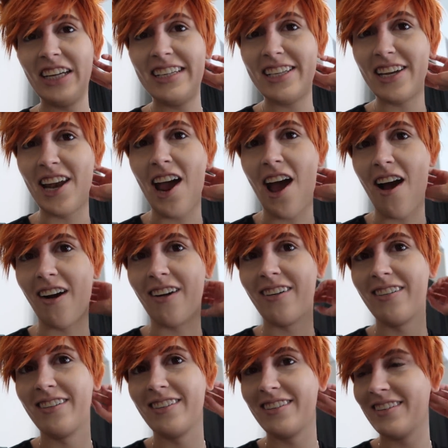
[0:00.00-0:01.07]
Good to know.
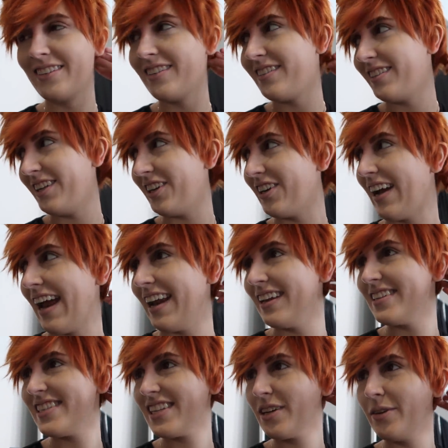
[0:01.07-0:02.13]
Your head
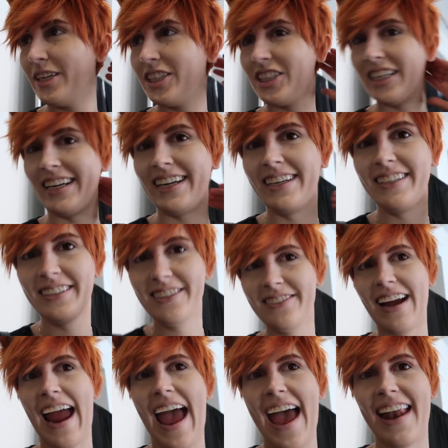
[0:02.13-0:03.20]
is squishy.
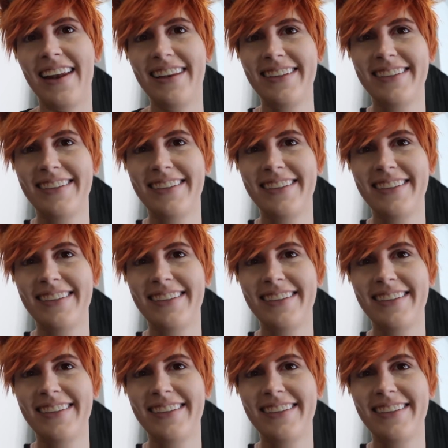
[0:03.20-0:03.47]
Rad.